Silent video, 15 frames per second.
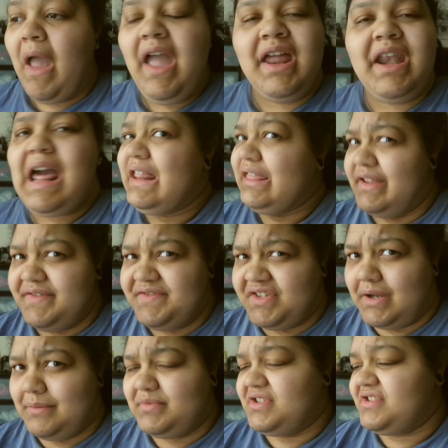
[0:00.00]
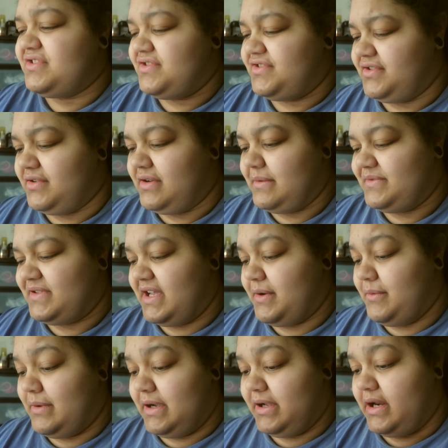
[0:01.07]
and I love zombies, so I was
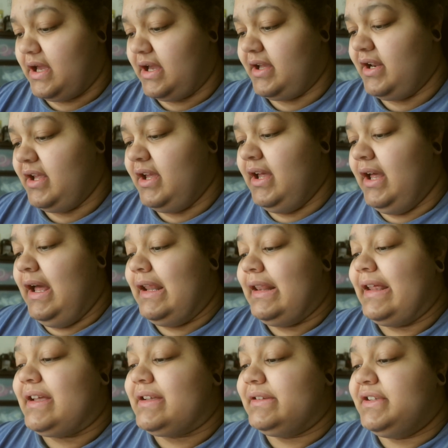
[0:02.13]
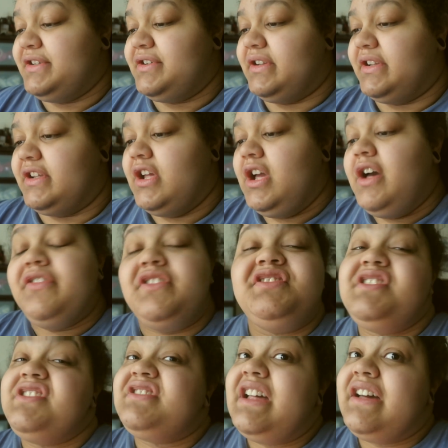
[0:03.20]
like, why not? Like literally,
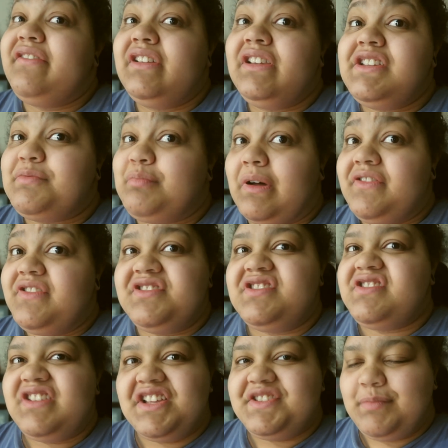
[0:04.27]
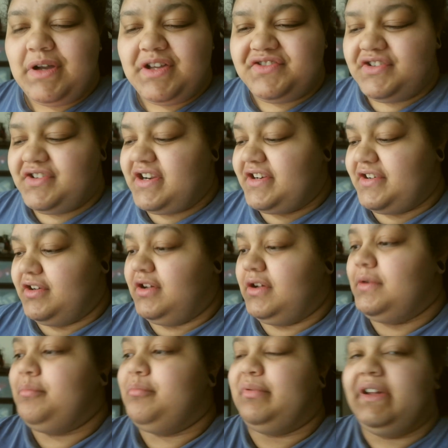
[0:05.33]
this is not really this is not sponsored at
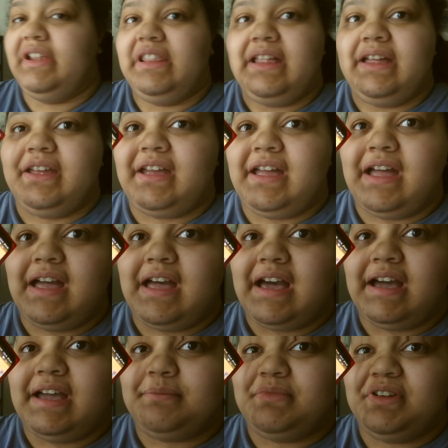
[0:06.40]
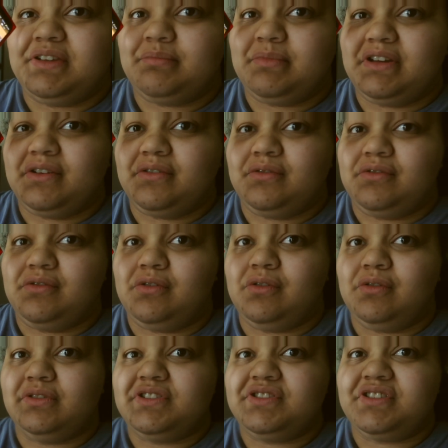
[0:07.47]
all, but like I made my
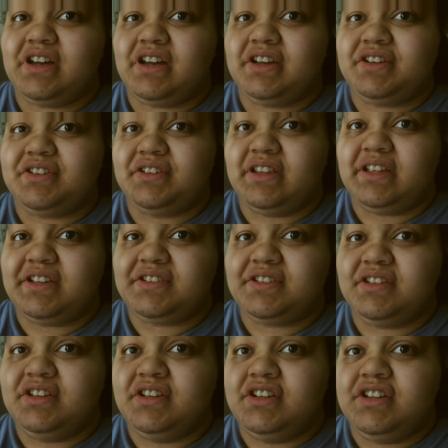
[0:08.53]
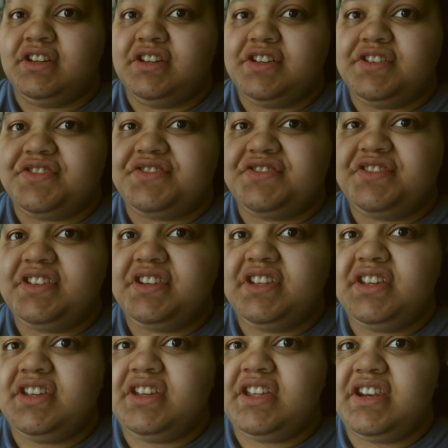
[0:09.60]
whole entire like
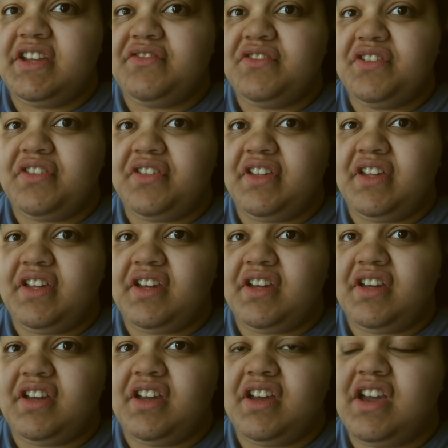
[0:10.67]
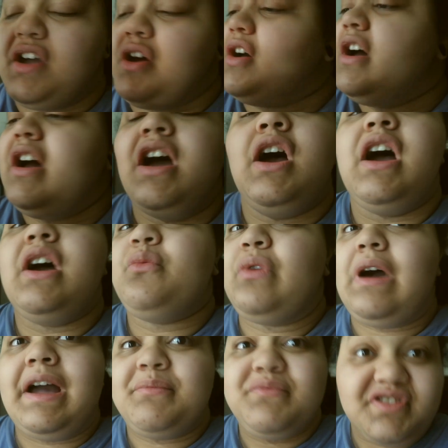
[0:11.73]
city and everything.
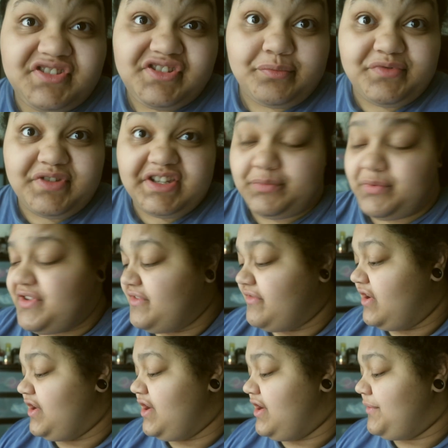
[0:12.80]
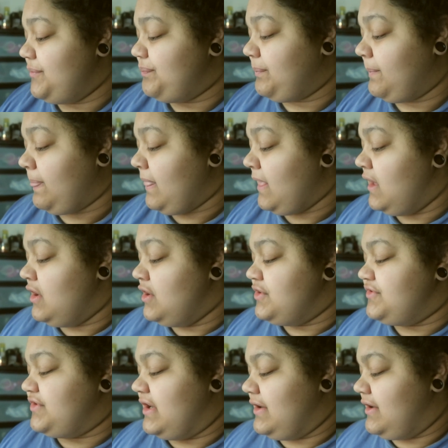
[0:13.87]
I'm just obsessed with it right now.
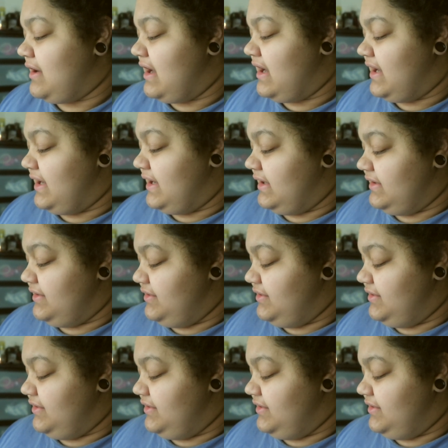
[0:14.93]
So I, I